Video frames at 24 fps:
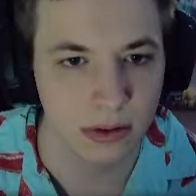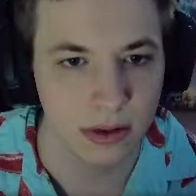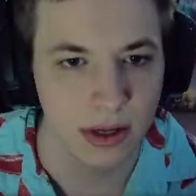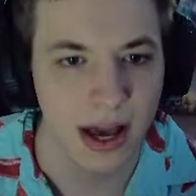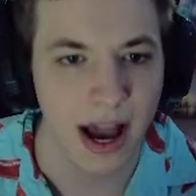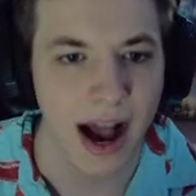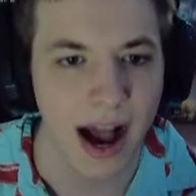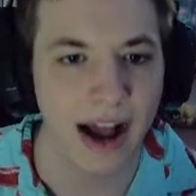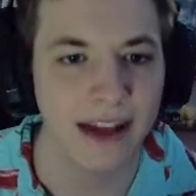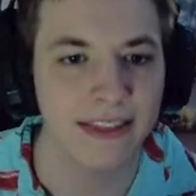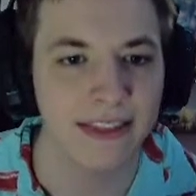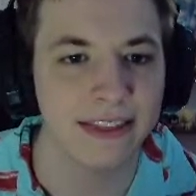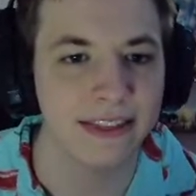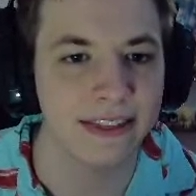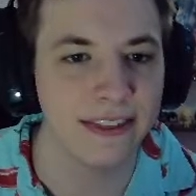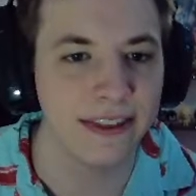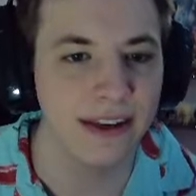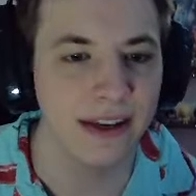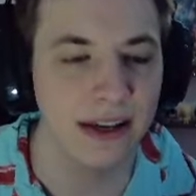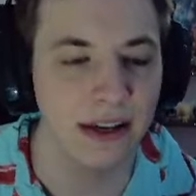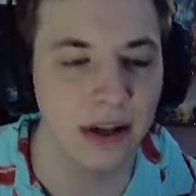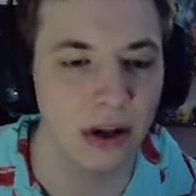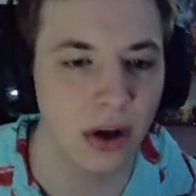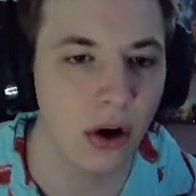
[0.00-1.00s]
I
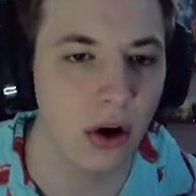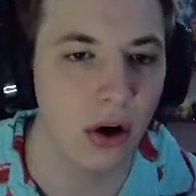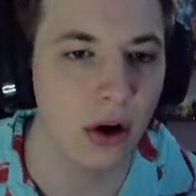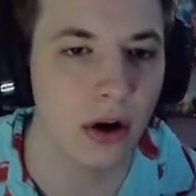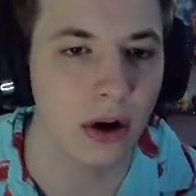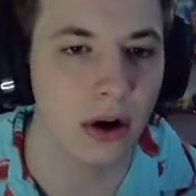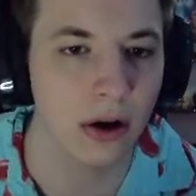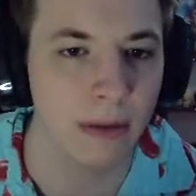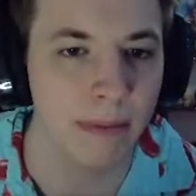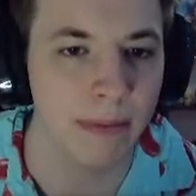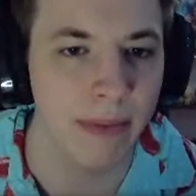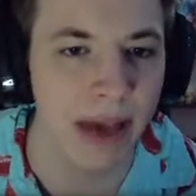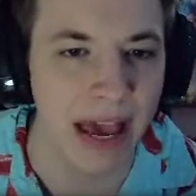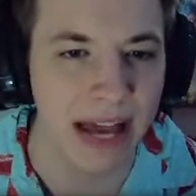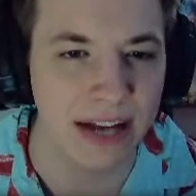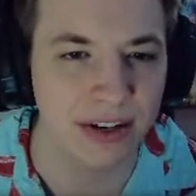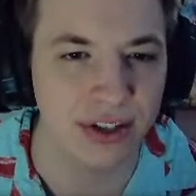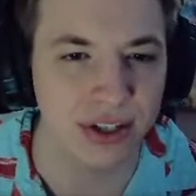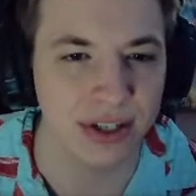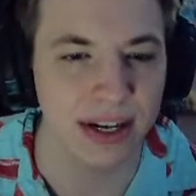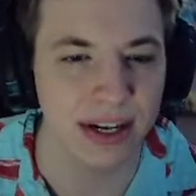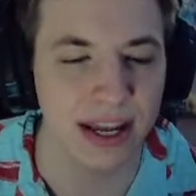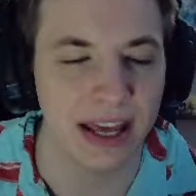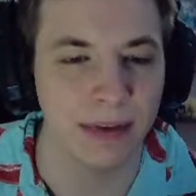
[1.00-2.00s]
think our
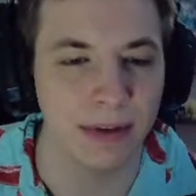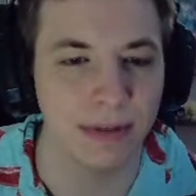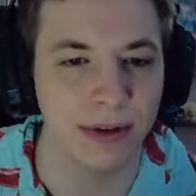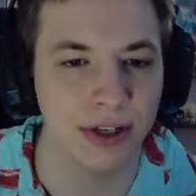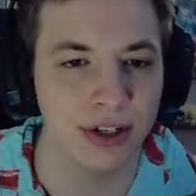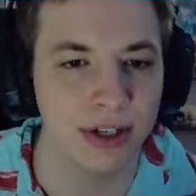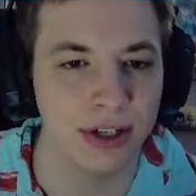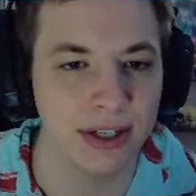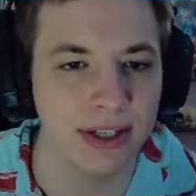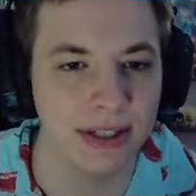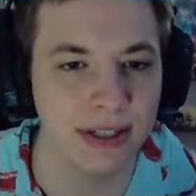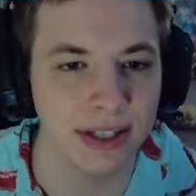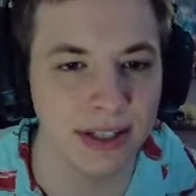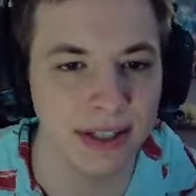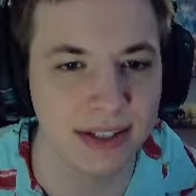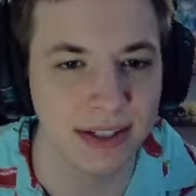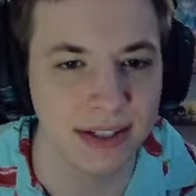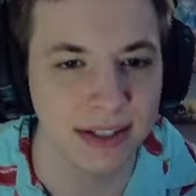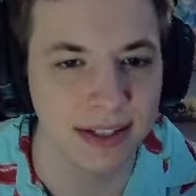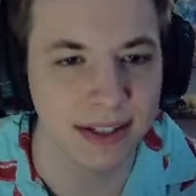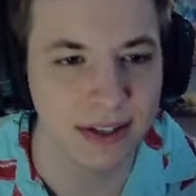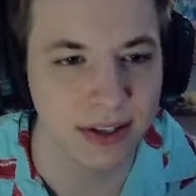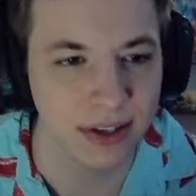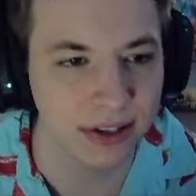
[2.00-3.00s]
magic damage is, let's,
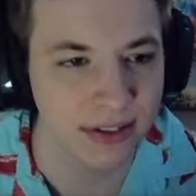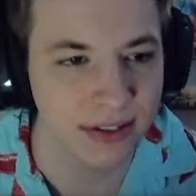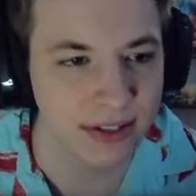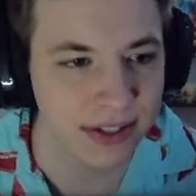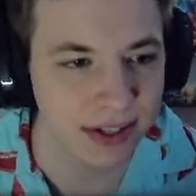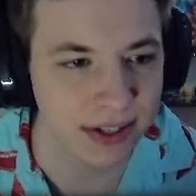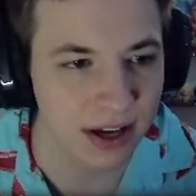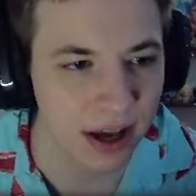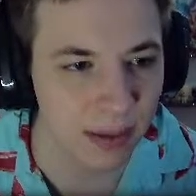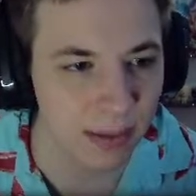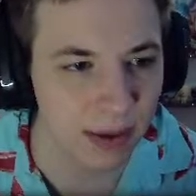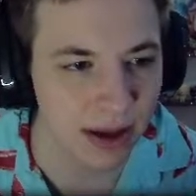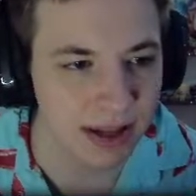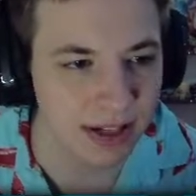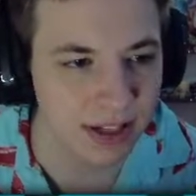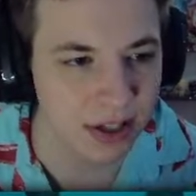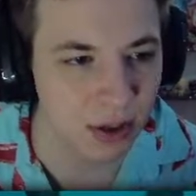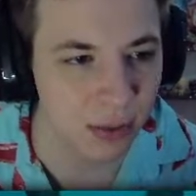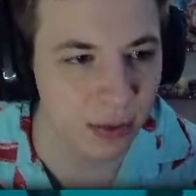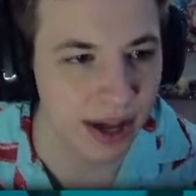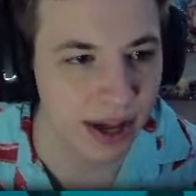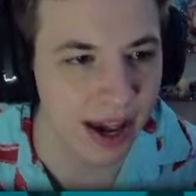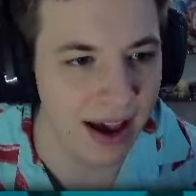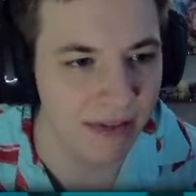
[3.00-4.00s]
let's look at this combat.
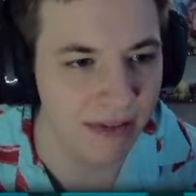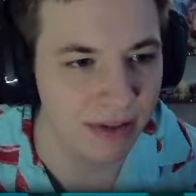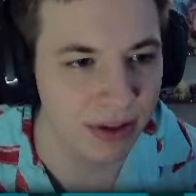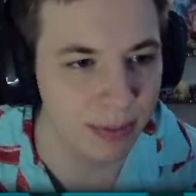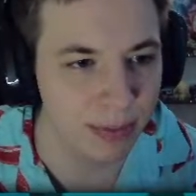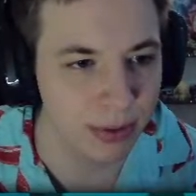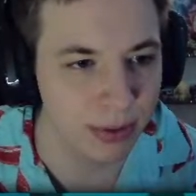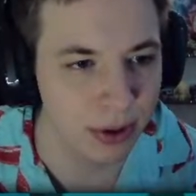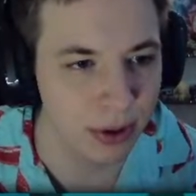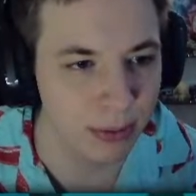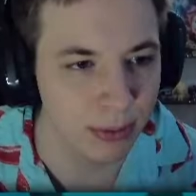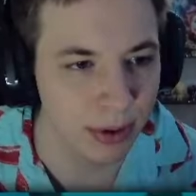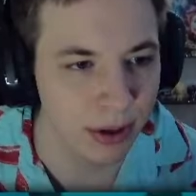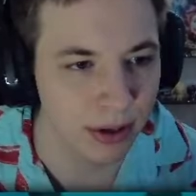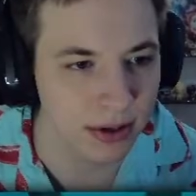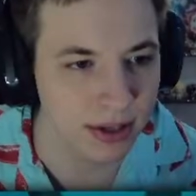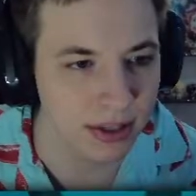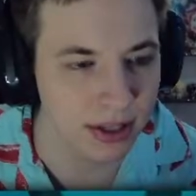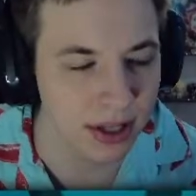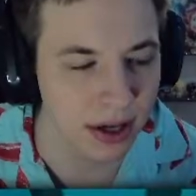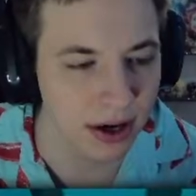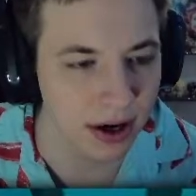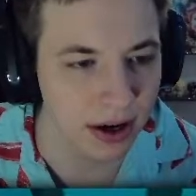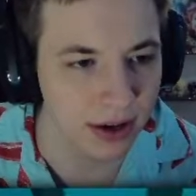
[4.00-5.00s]
So we have the blue
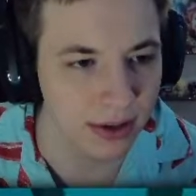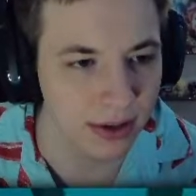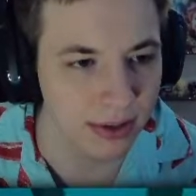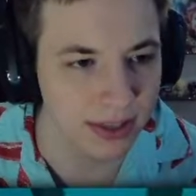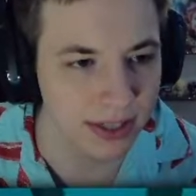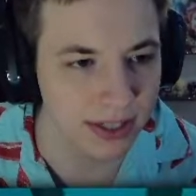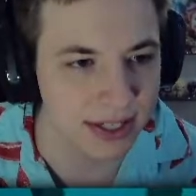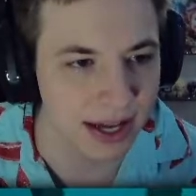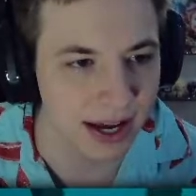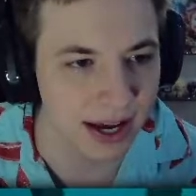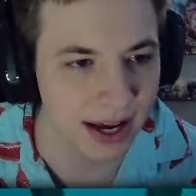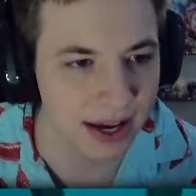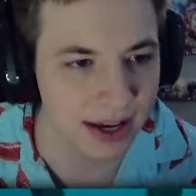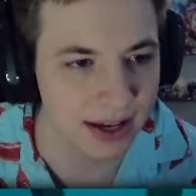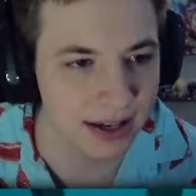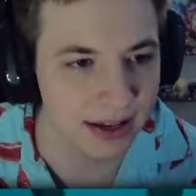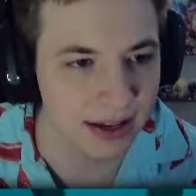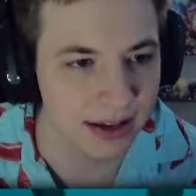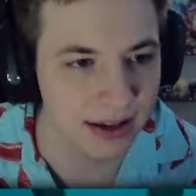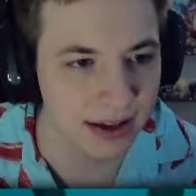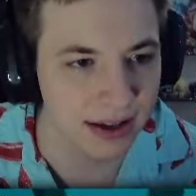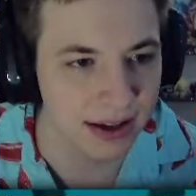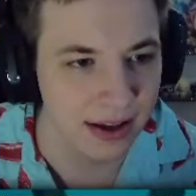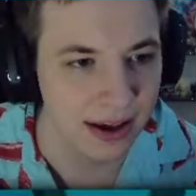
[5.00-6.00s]
bars, the auto attack,
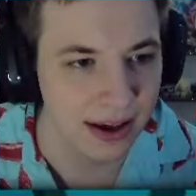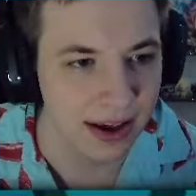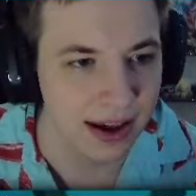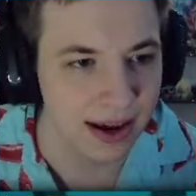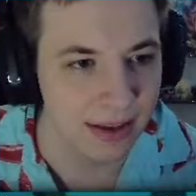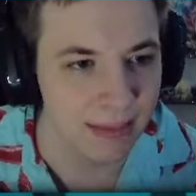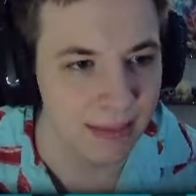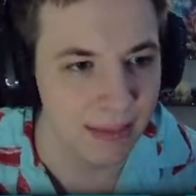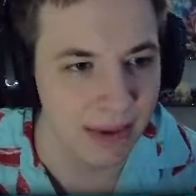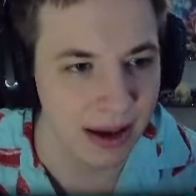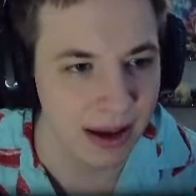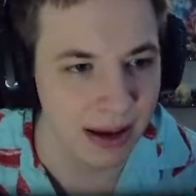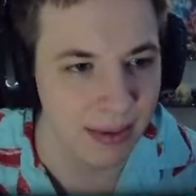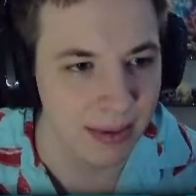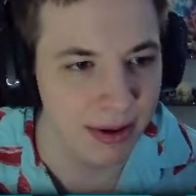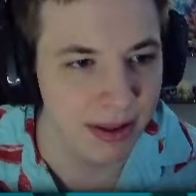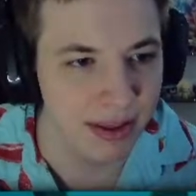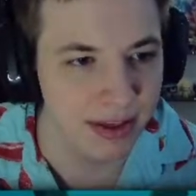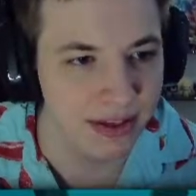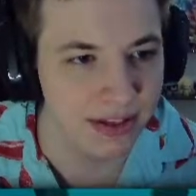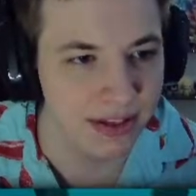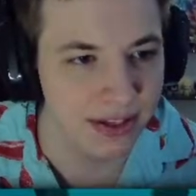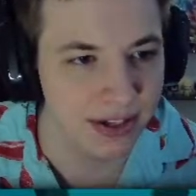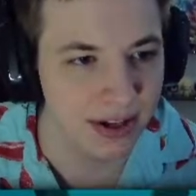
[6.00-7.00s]
and maybe
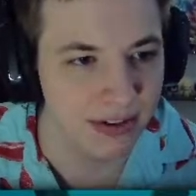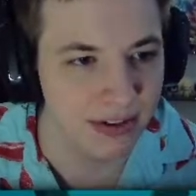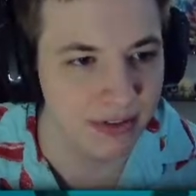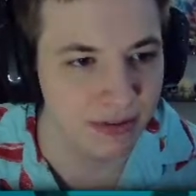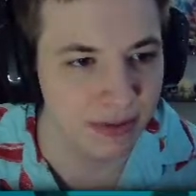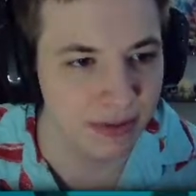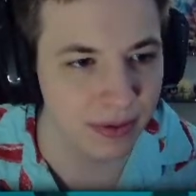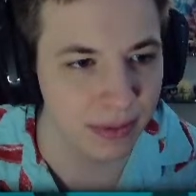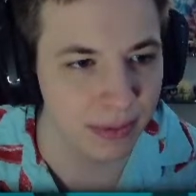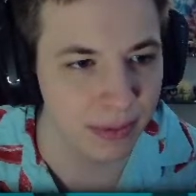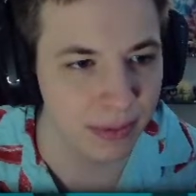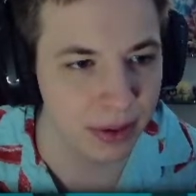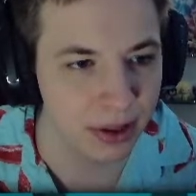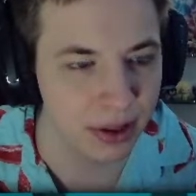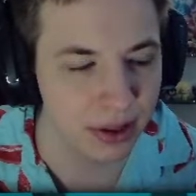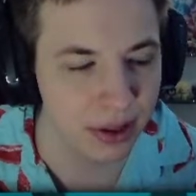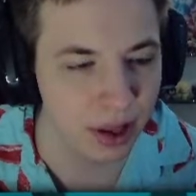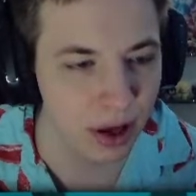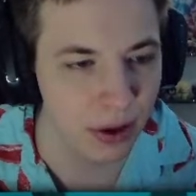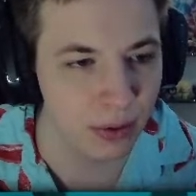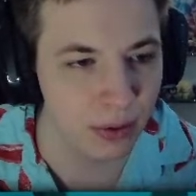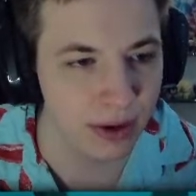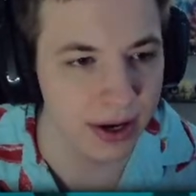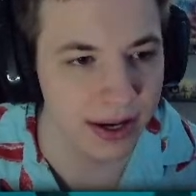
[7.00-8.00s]
the stuff
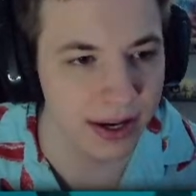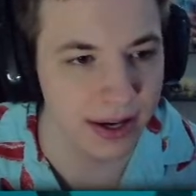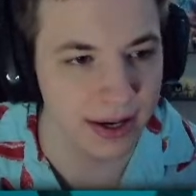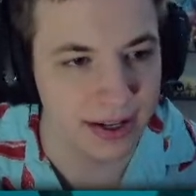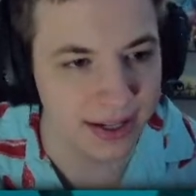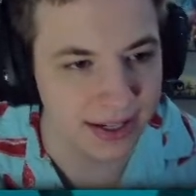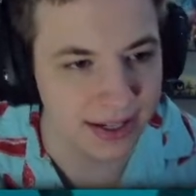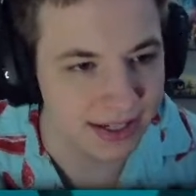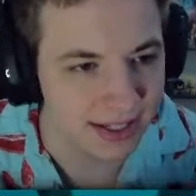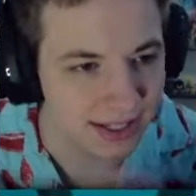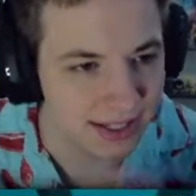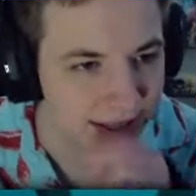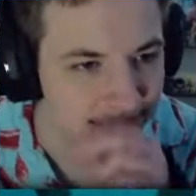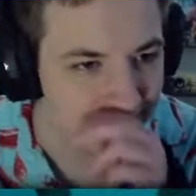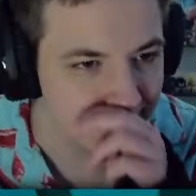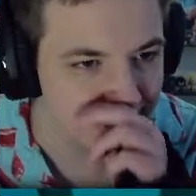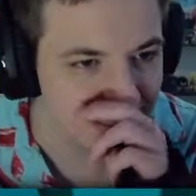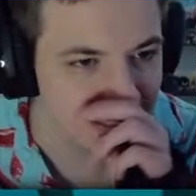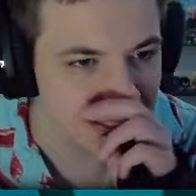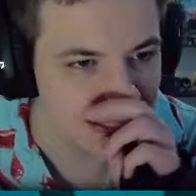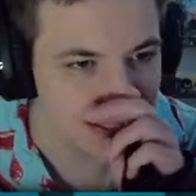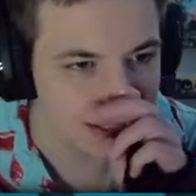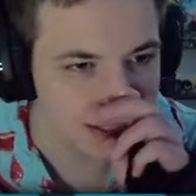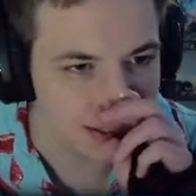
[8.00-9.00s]
below it is
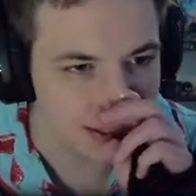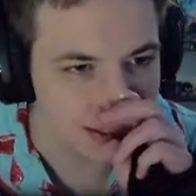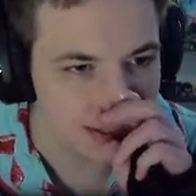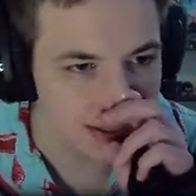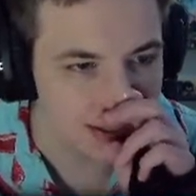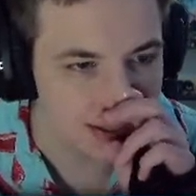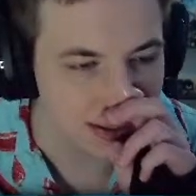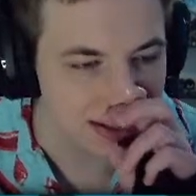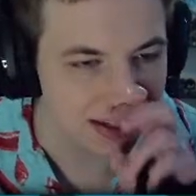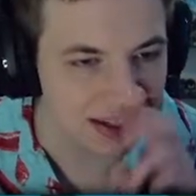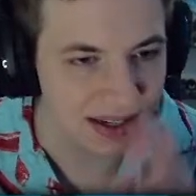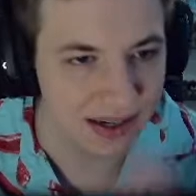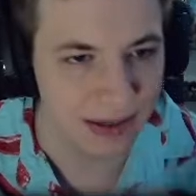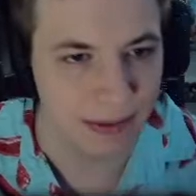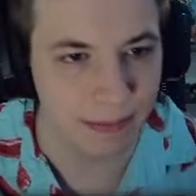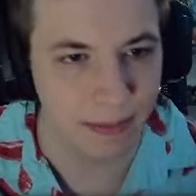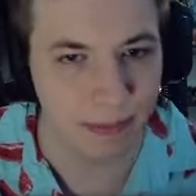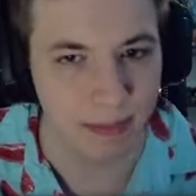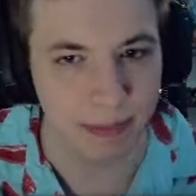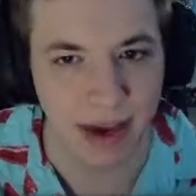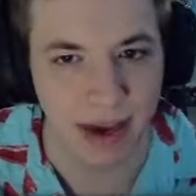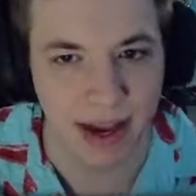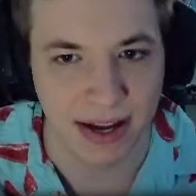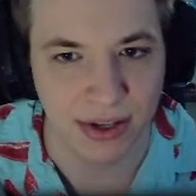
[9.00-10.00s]
its
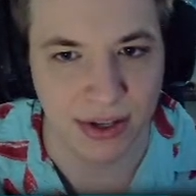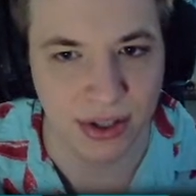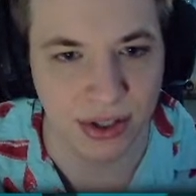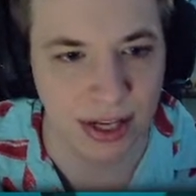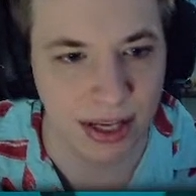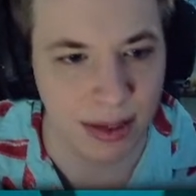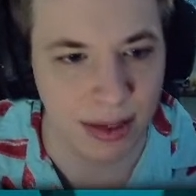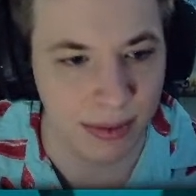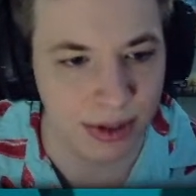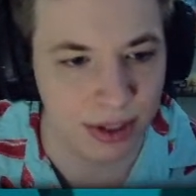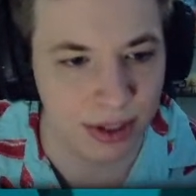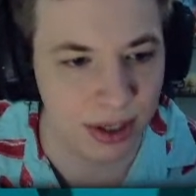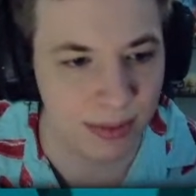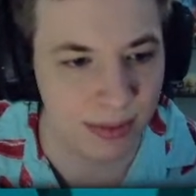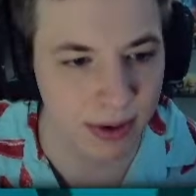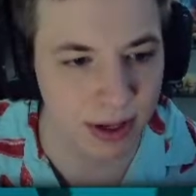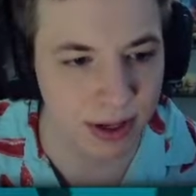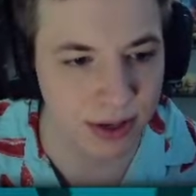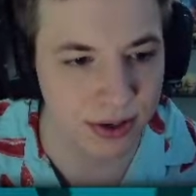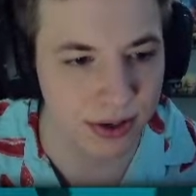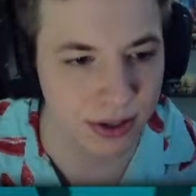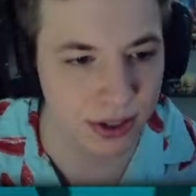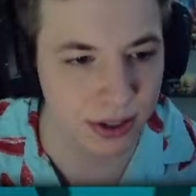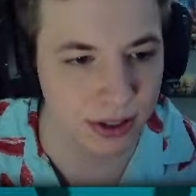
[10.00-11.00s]
magic damage? I'm
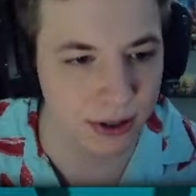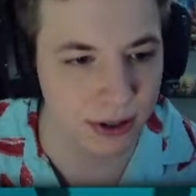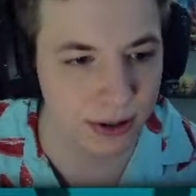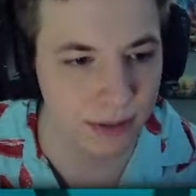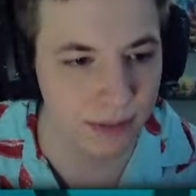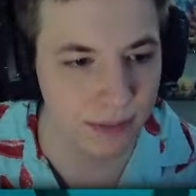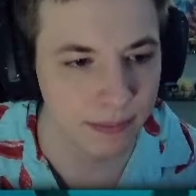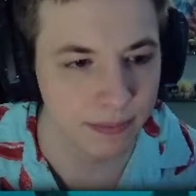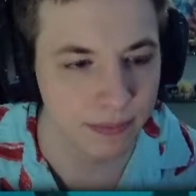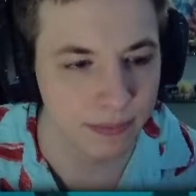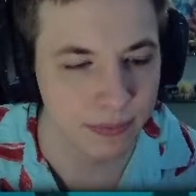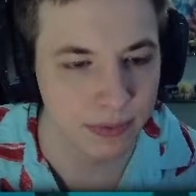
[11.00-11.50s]
not sure.